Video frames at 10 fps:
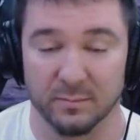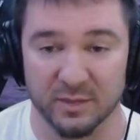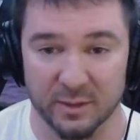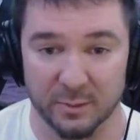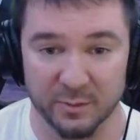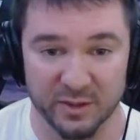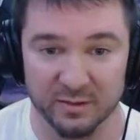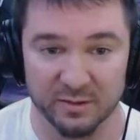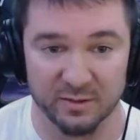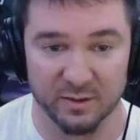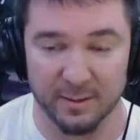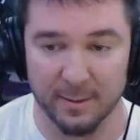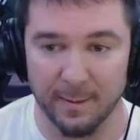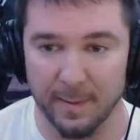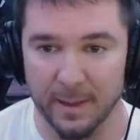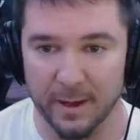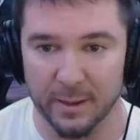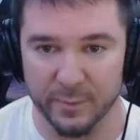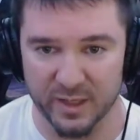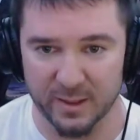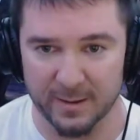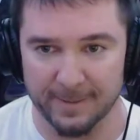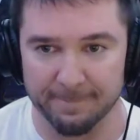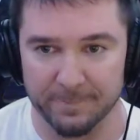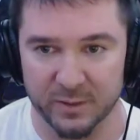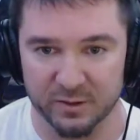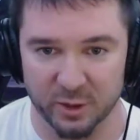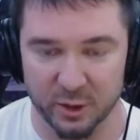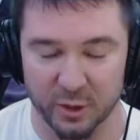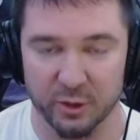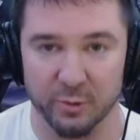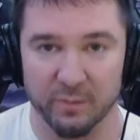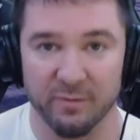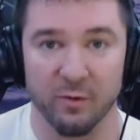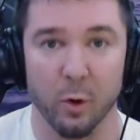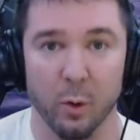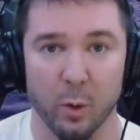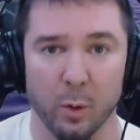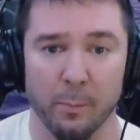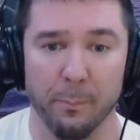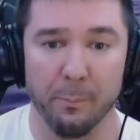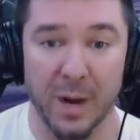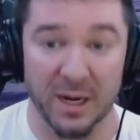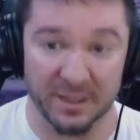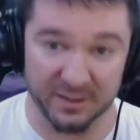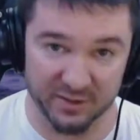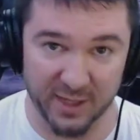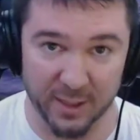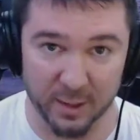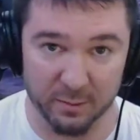substance in me because they're going to do a full body scan.